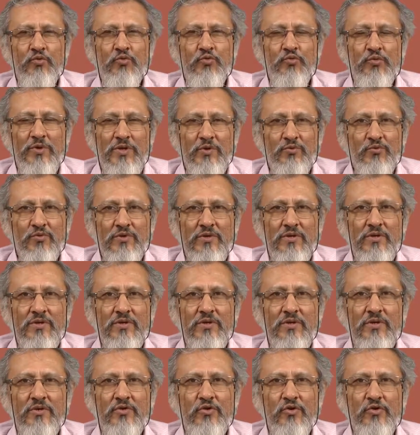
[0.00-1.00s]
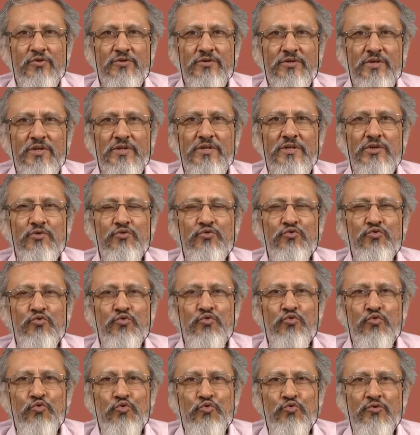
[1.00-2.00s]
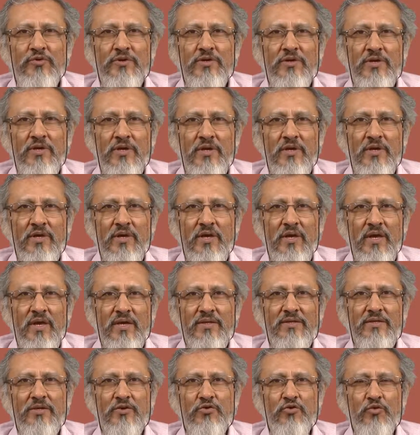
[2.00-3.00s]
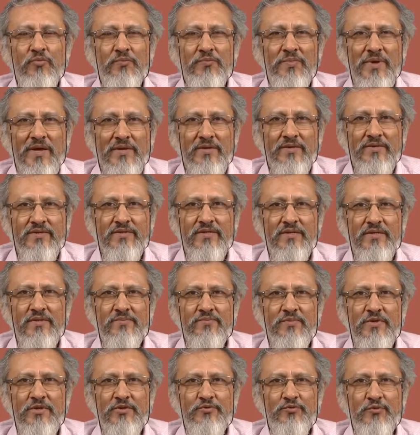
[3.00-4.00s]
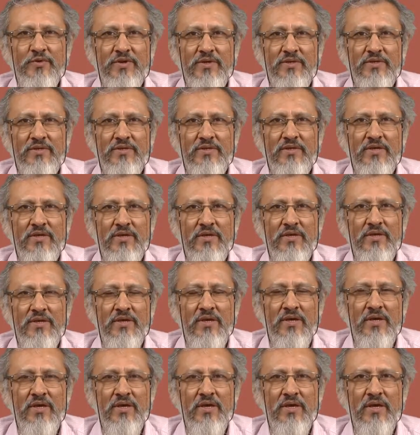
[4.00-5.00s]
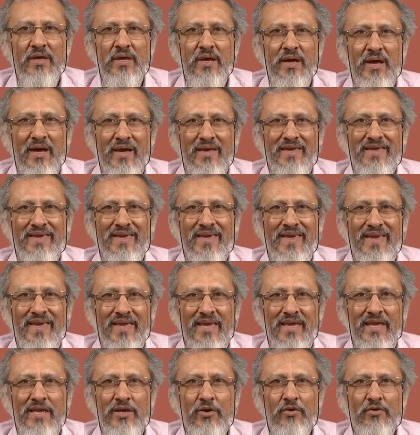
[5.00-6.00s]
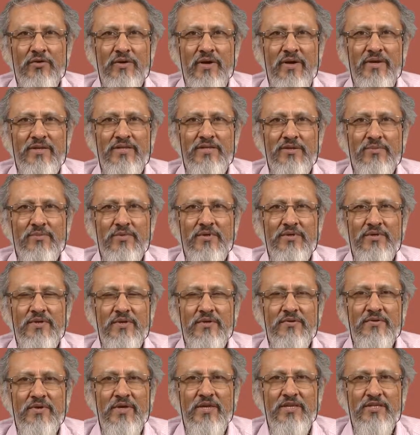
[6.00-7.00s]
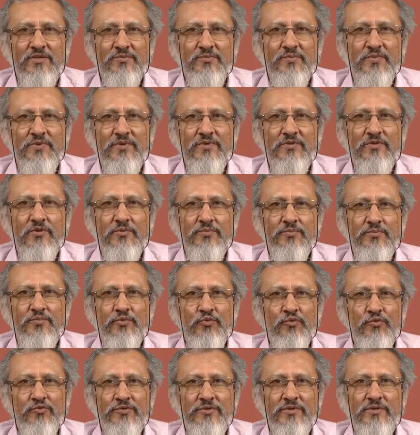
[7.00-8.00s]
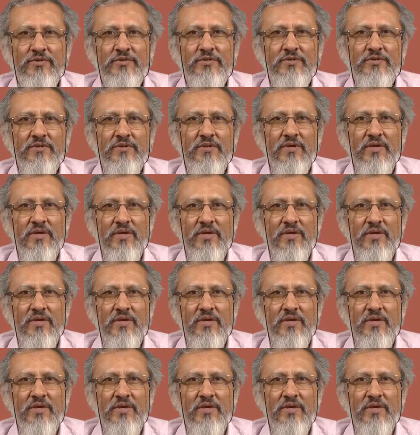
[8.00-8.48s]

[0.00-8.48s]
we will continue to look at the comparison between the IA or item and arrangement approach